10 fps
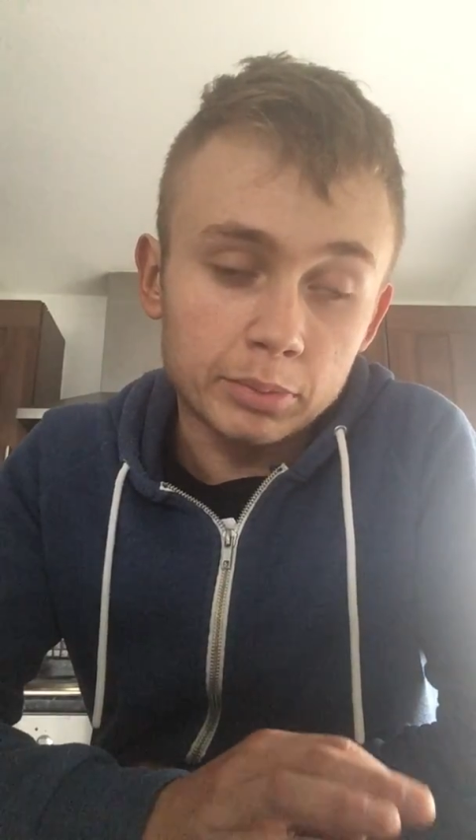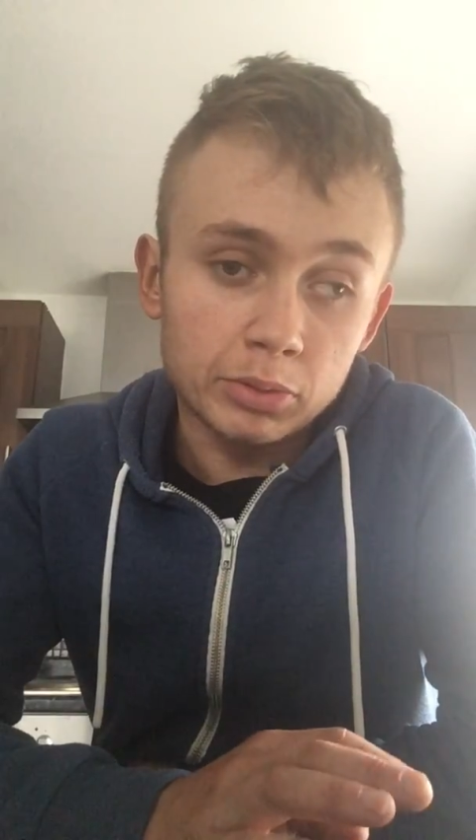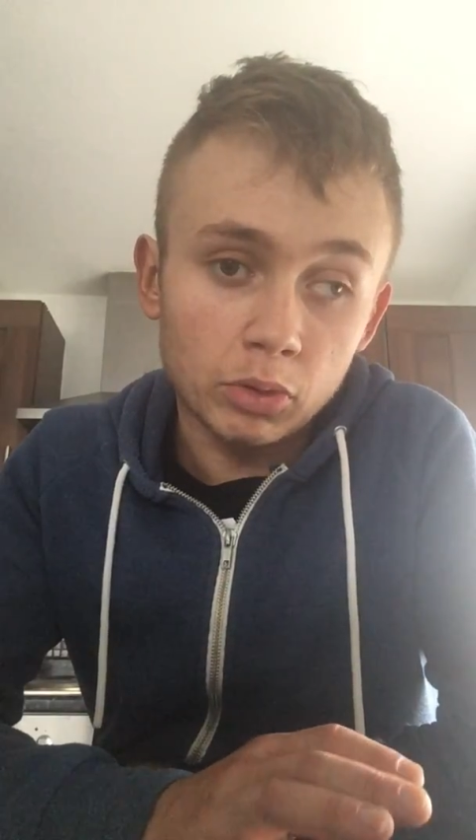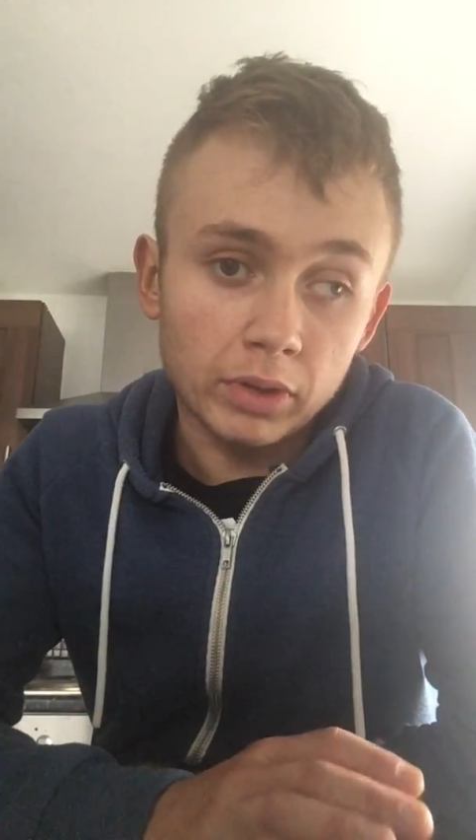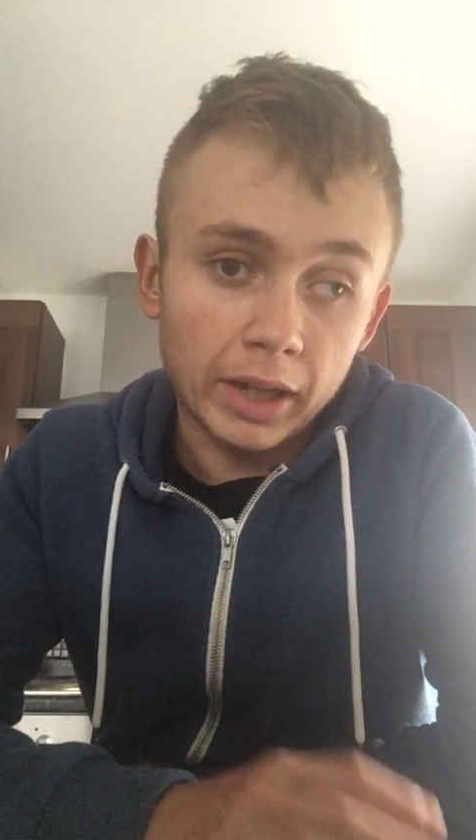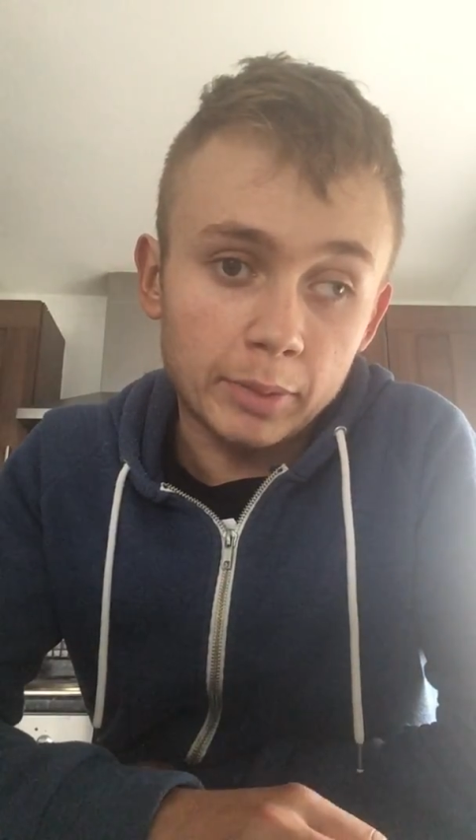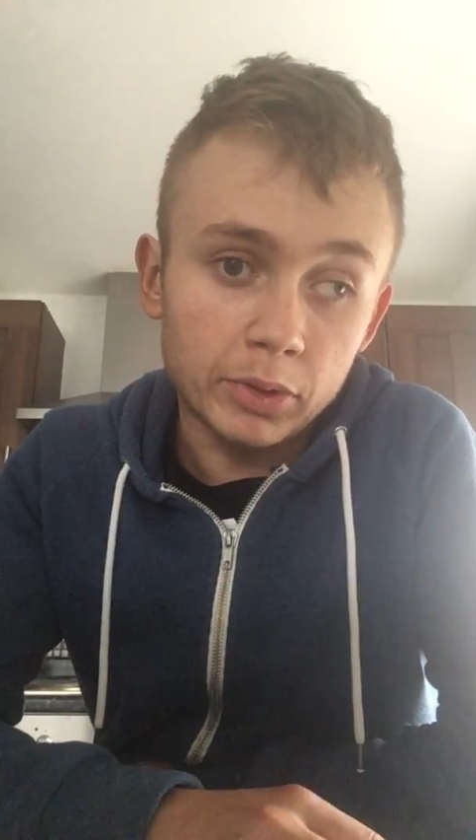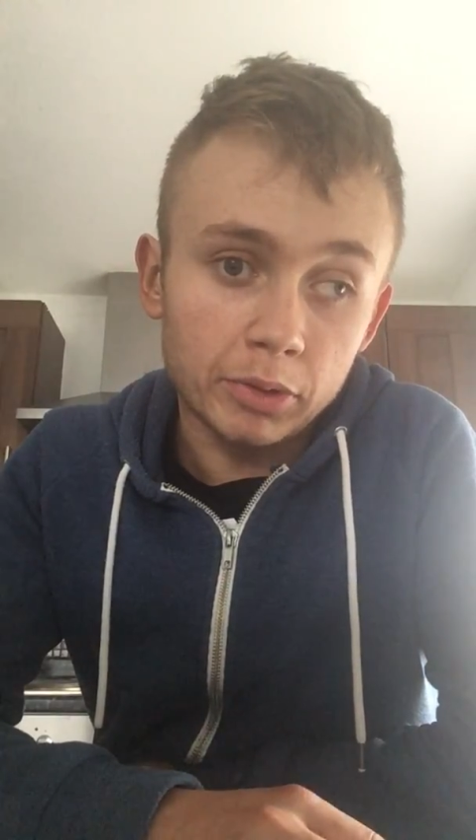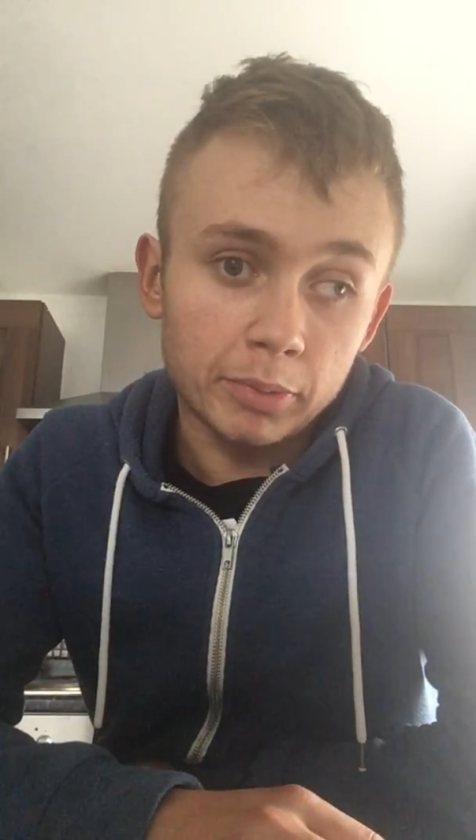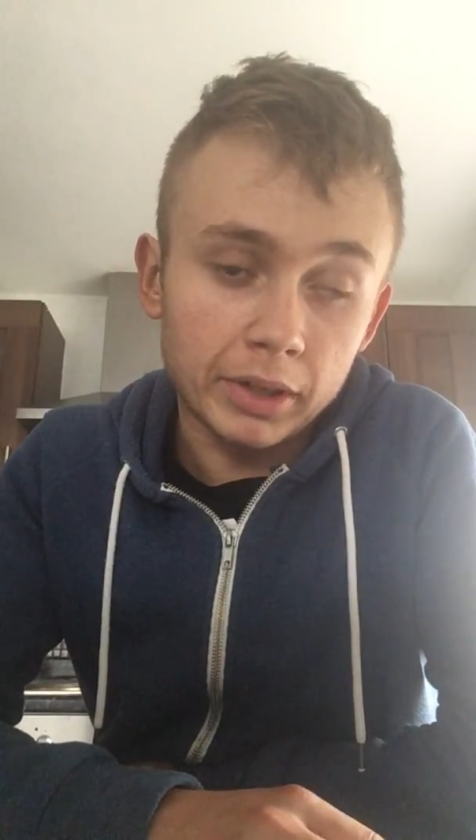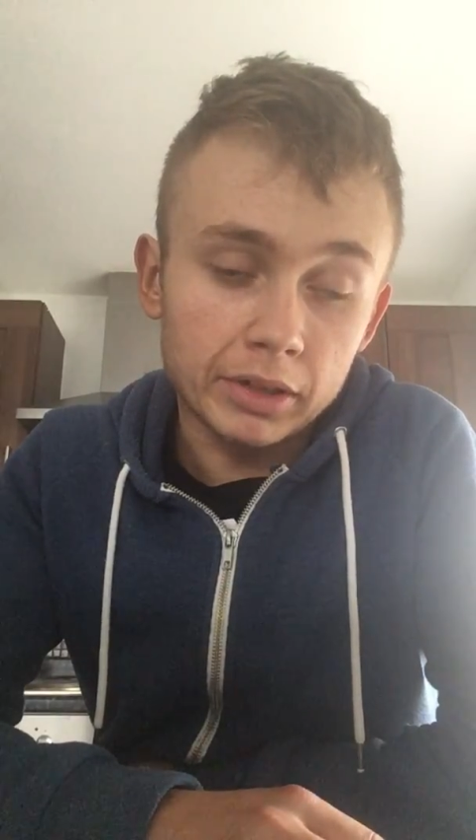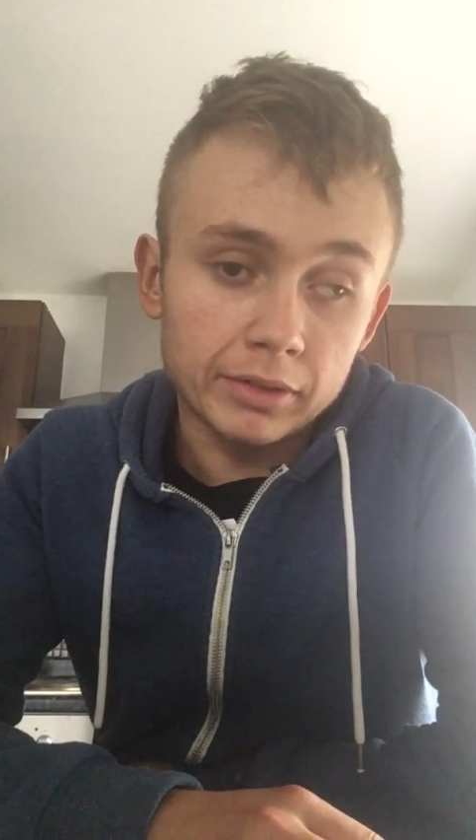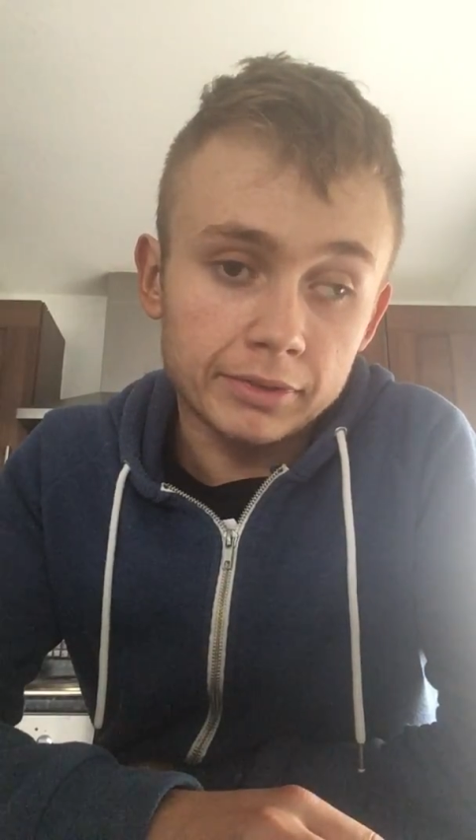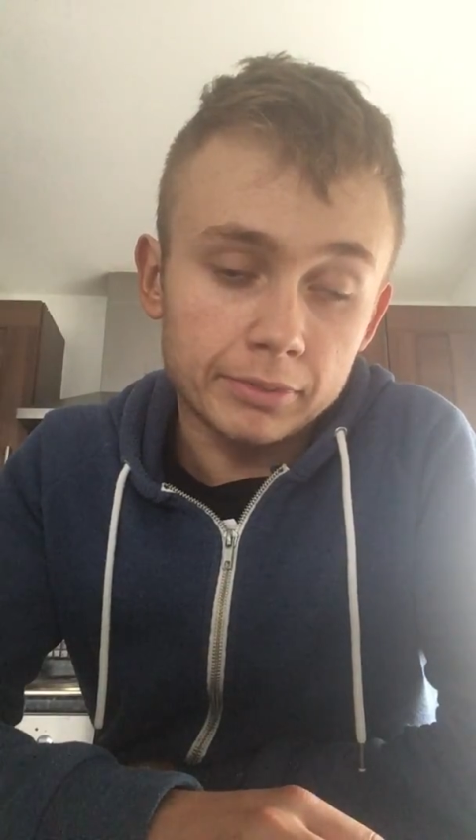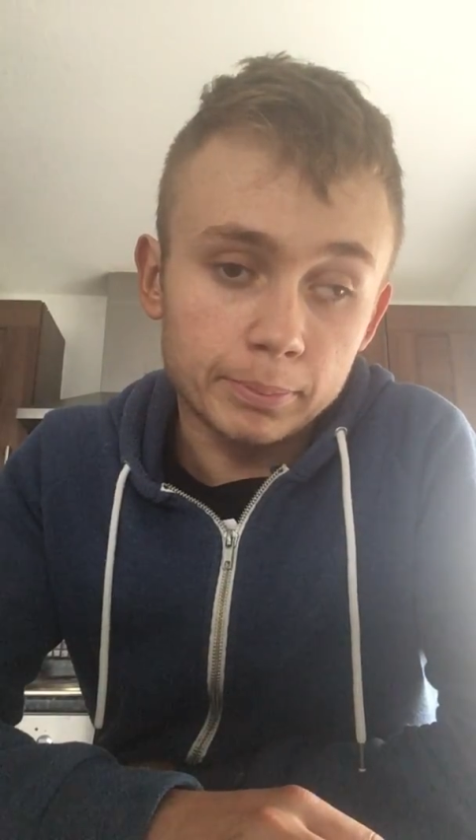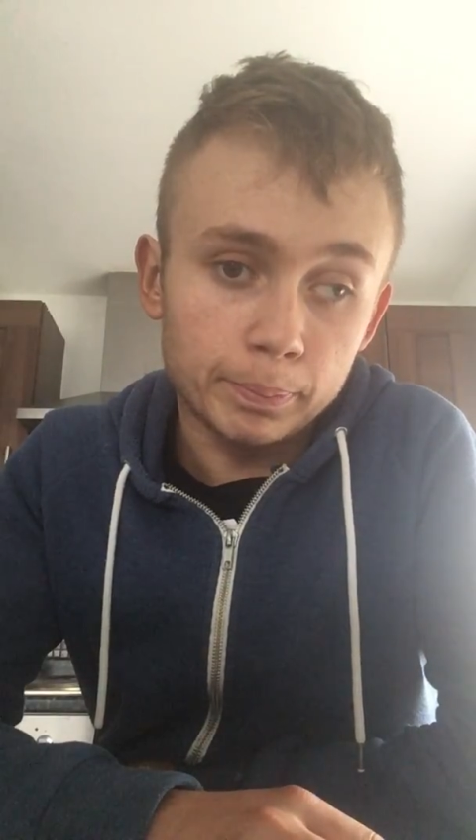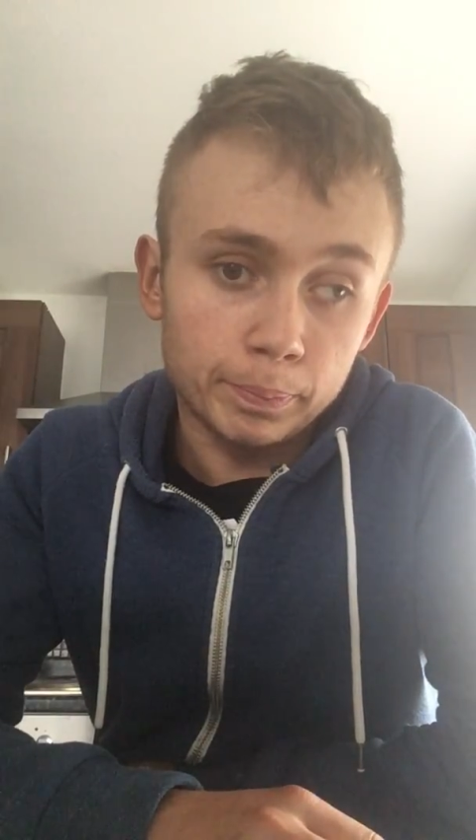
Protein do a bit of